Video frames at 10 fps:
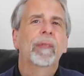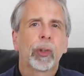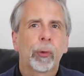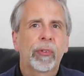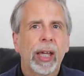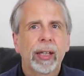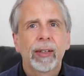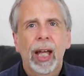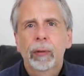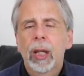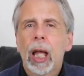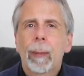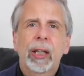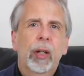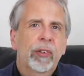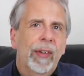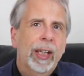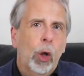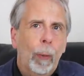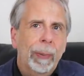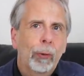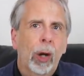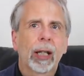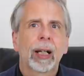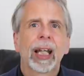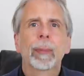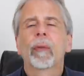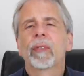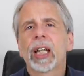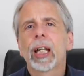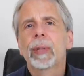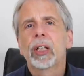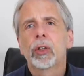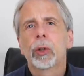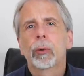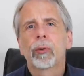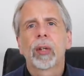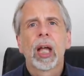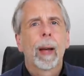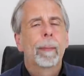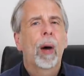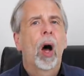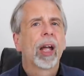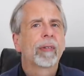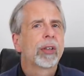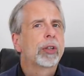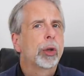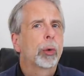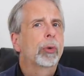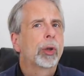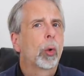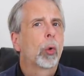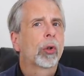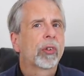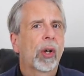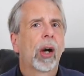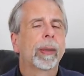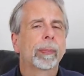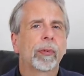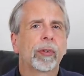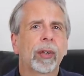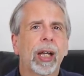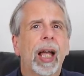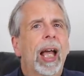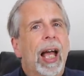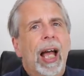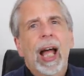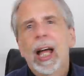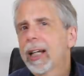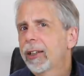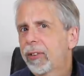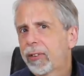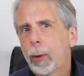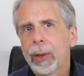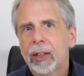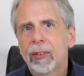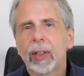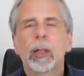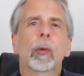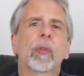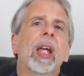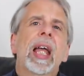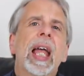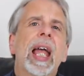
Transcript: This was taken down because of a copyright claim on the image used by the New York Times. And so it continues.